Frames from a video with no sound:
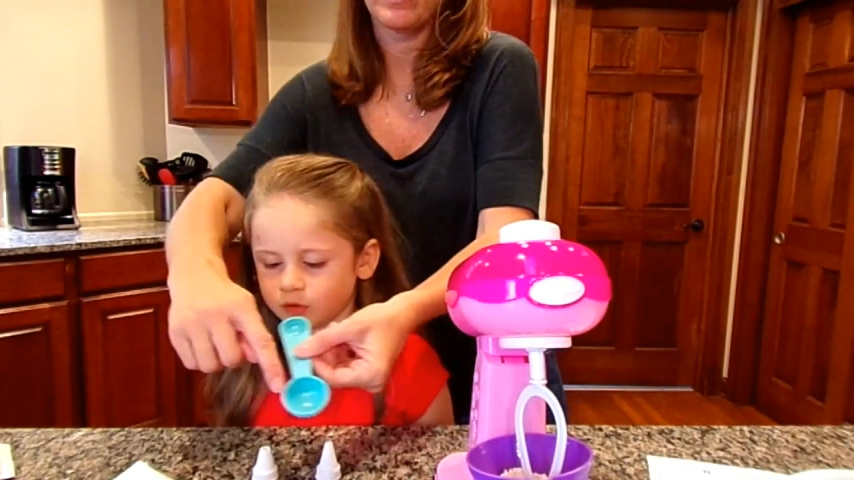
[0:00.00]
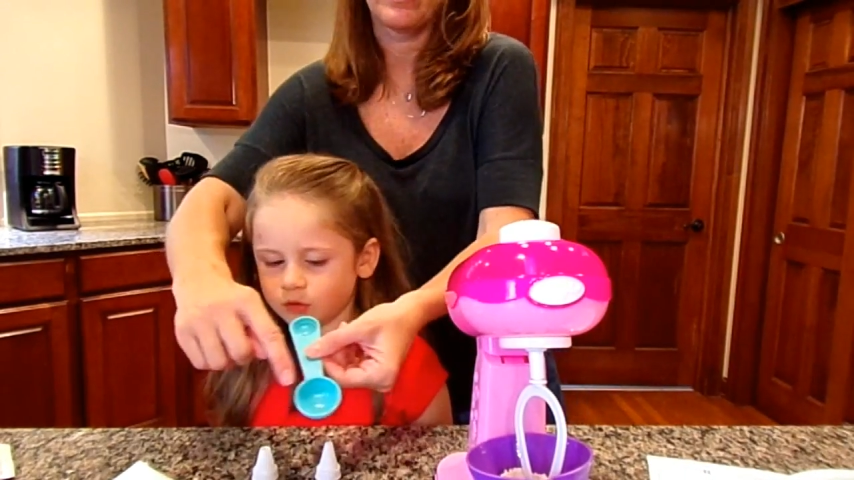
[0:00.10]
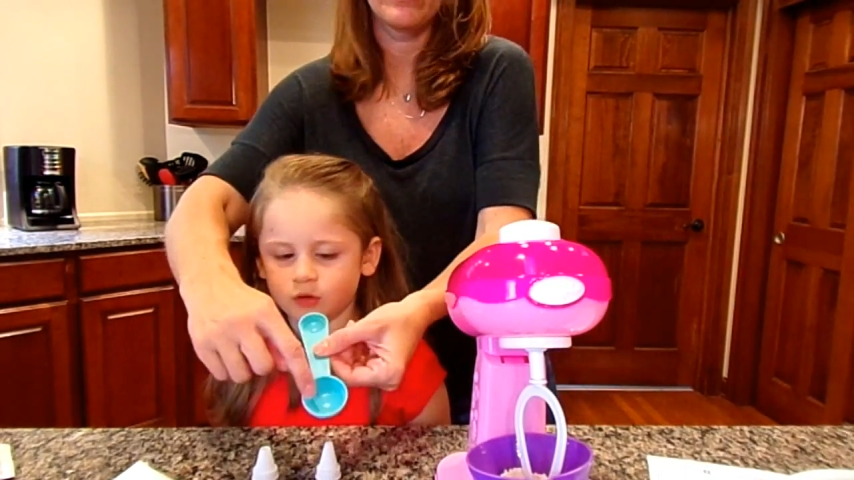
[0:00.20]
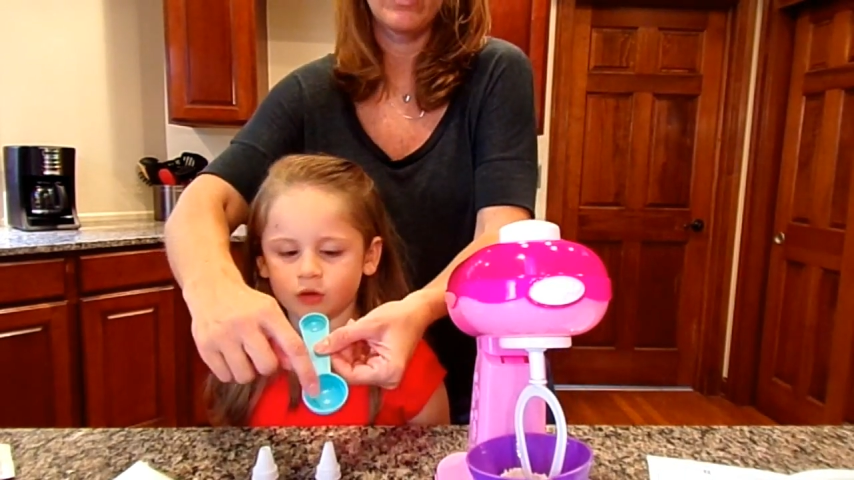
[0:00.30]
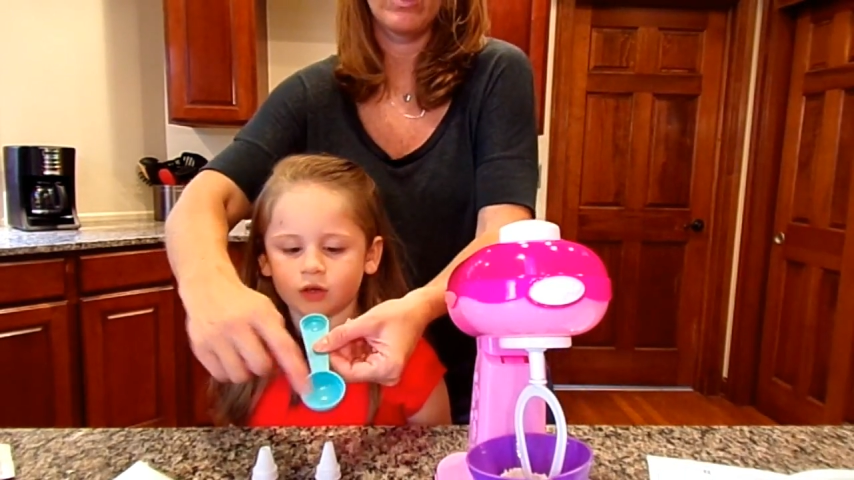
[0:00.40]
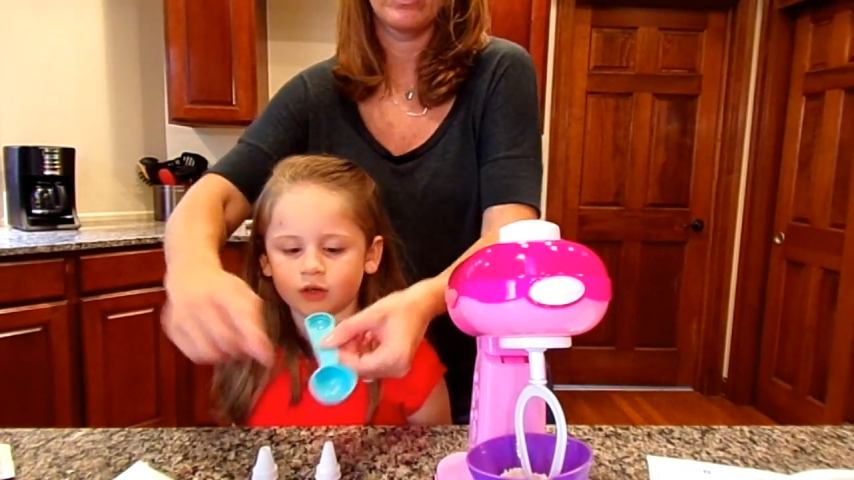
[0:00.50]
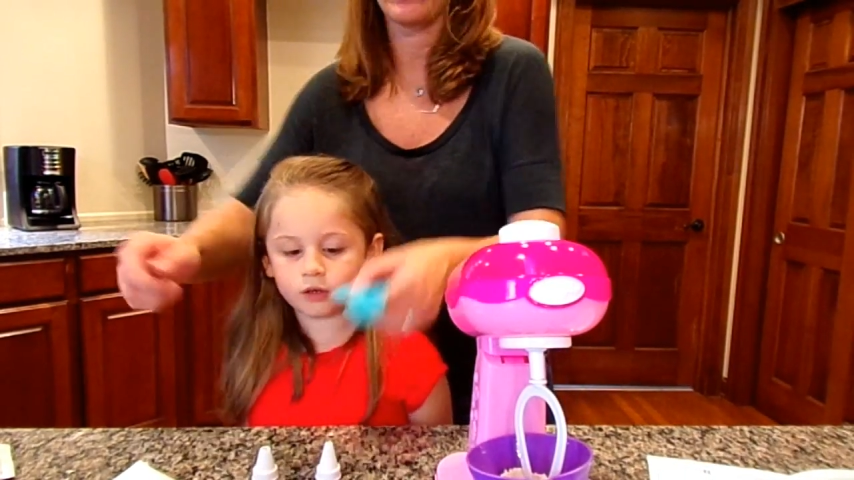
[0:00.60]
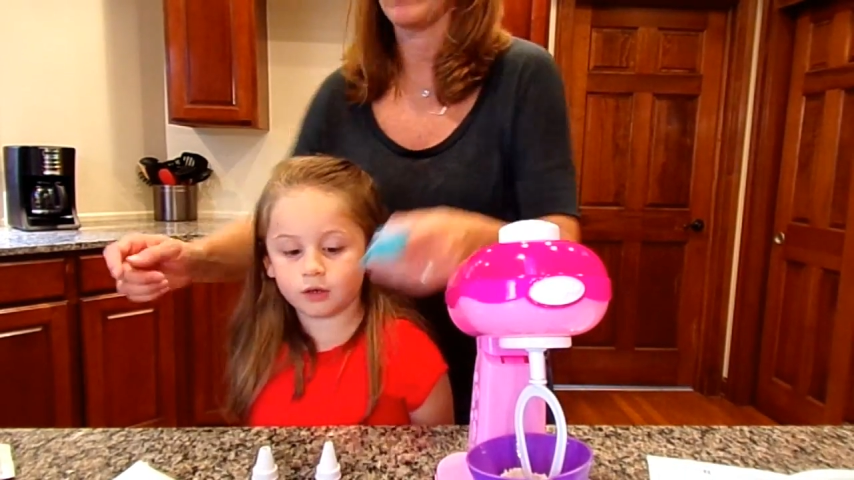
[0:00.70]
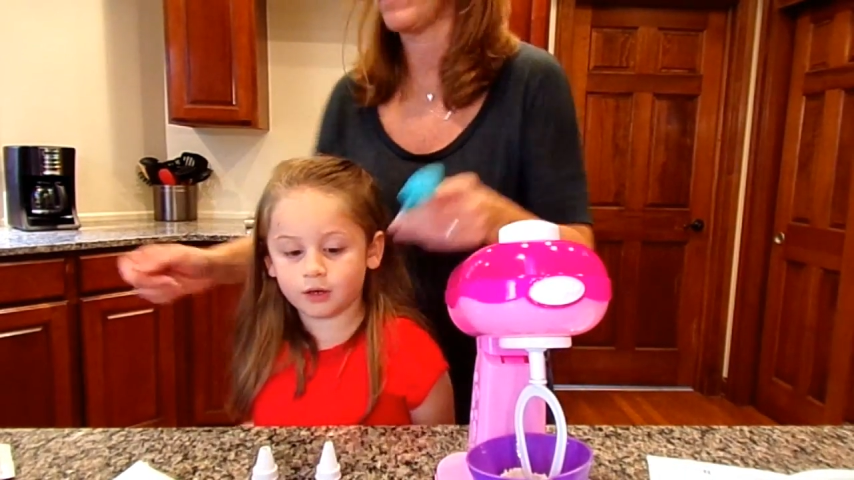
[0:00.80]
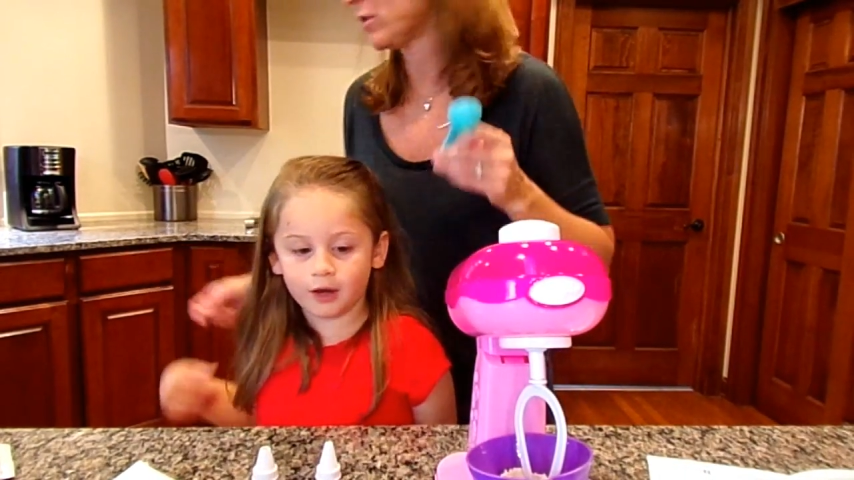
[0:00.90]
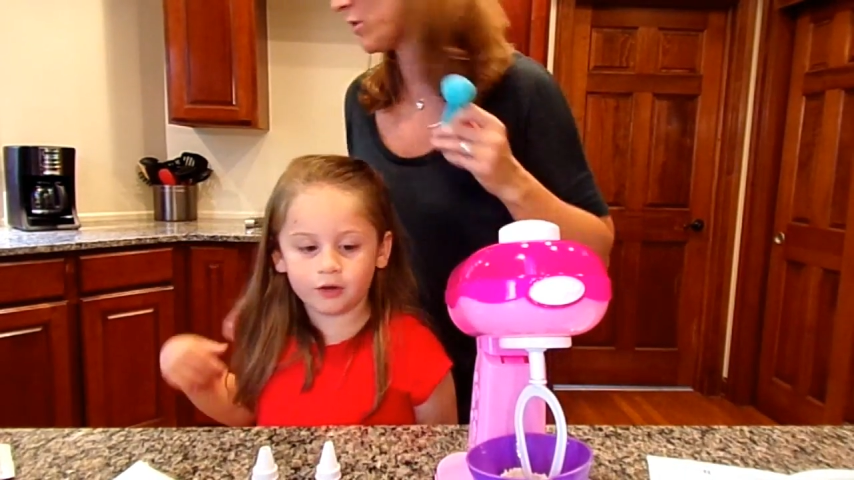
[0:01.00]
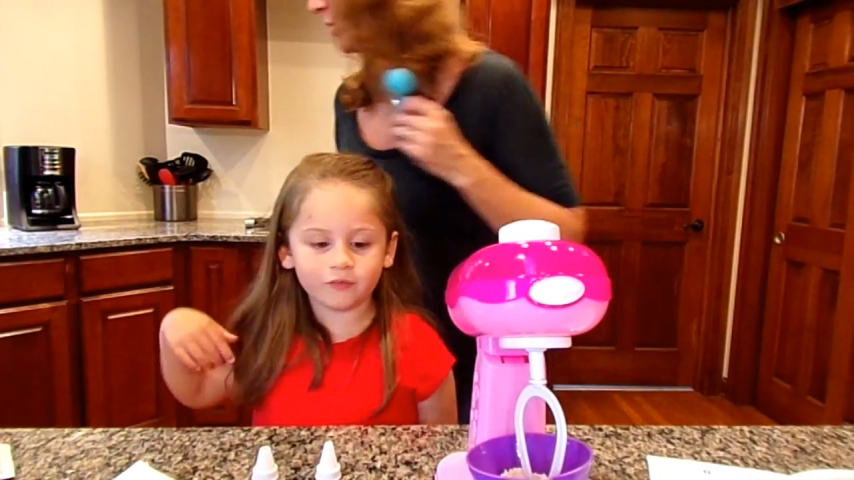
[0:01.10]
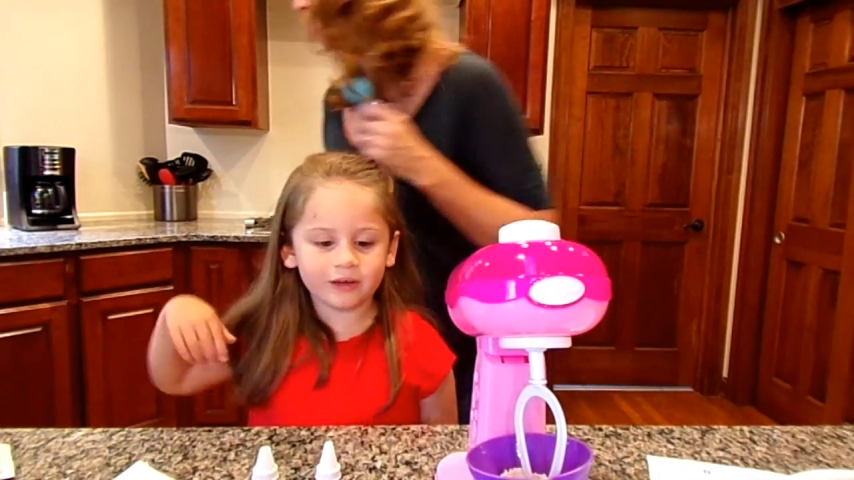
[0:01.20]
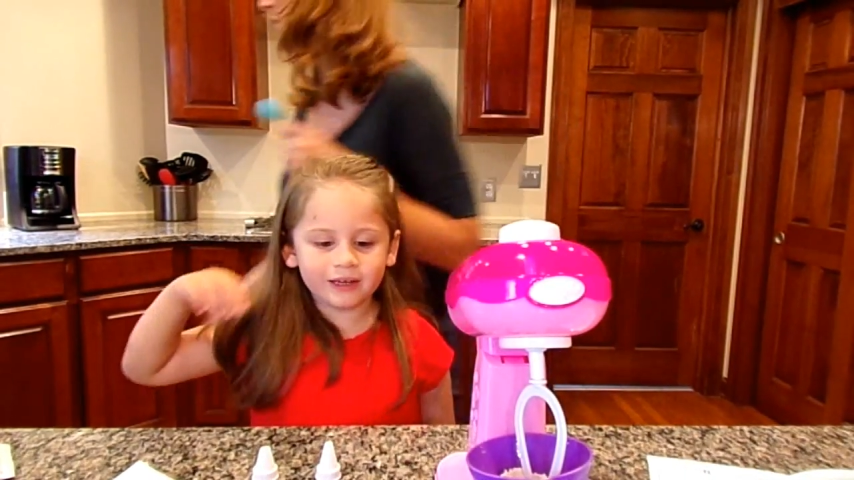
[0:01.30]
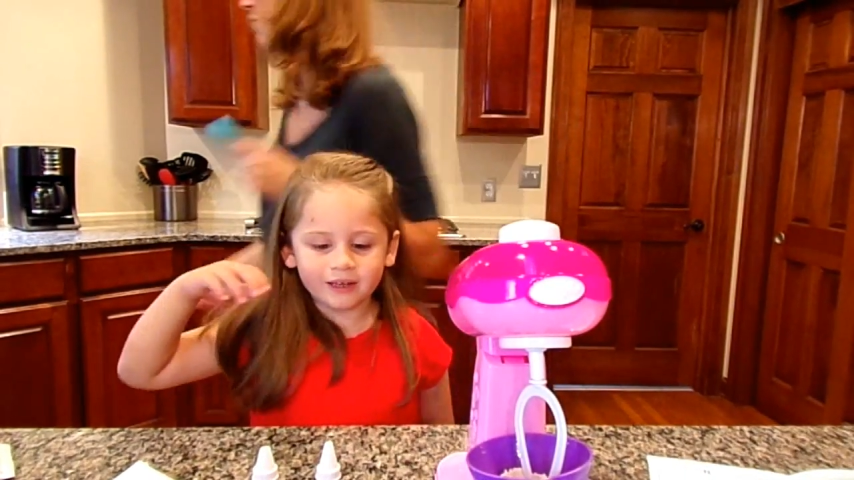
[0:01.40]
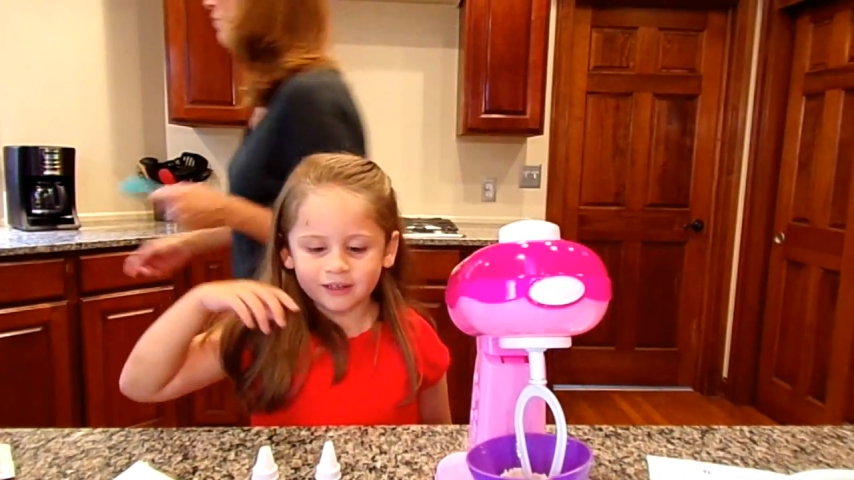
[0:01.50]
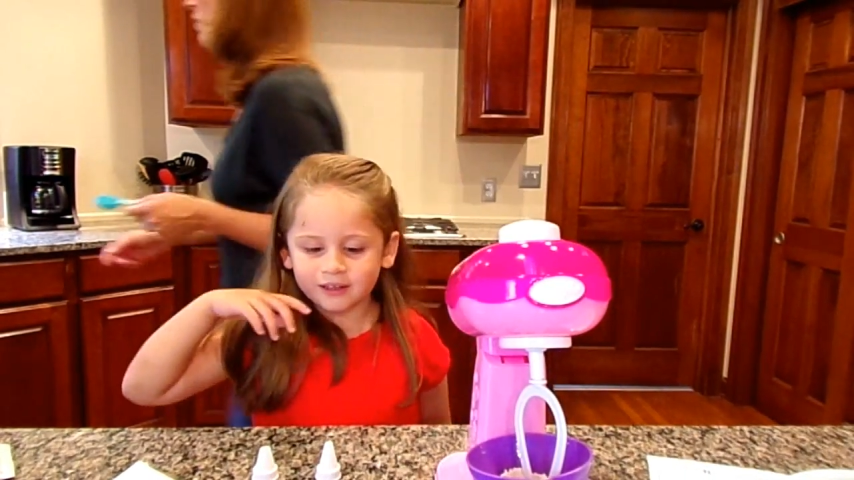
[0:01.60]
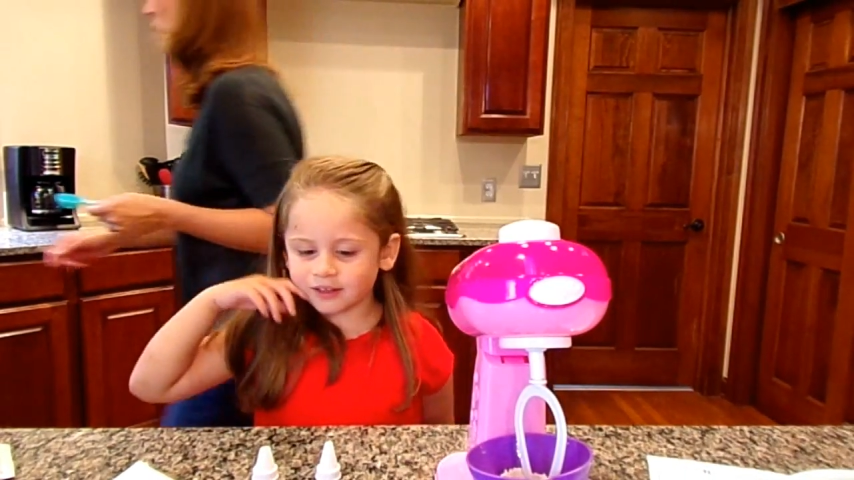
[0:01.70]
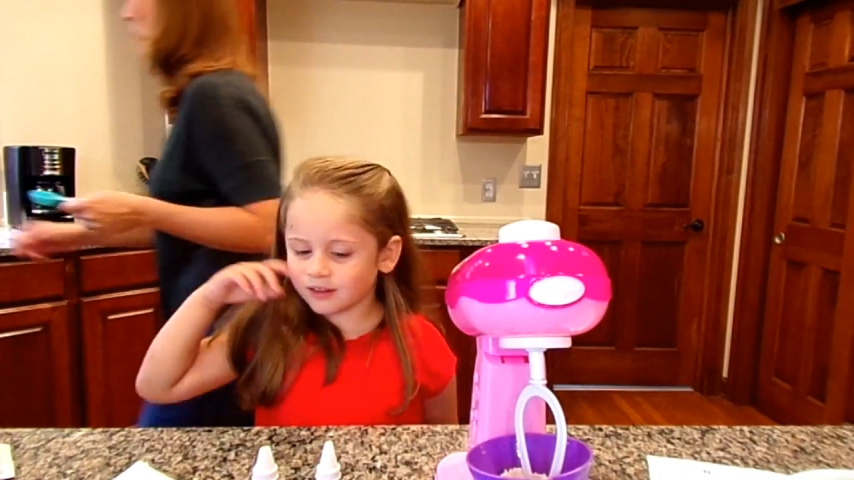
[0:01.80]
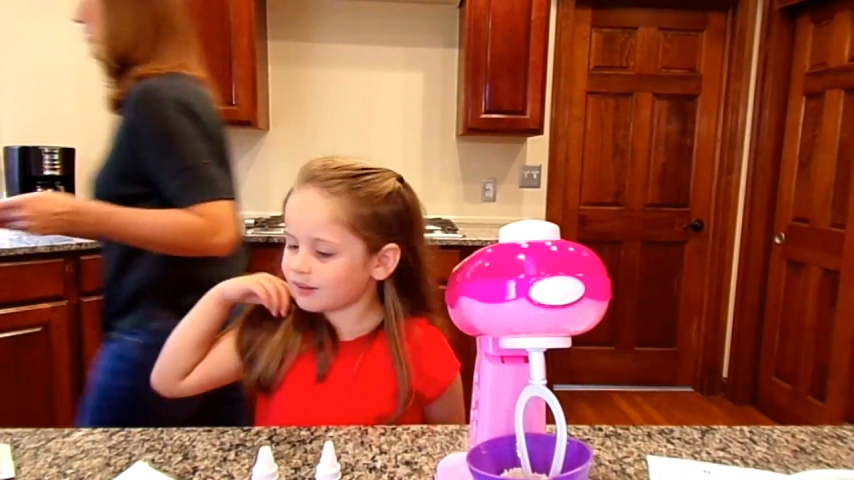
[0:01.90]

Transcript: Here's our large level scoops of warm water.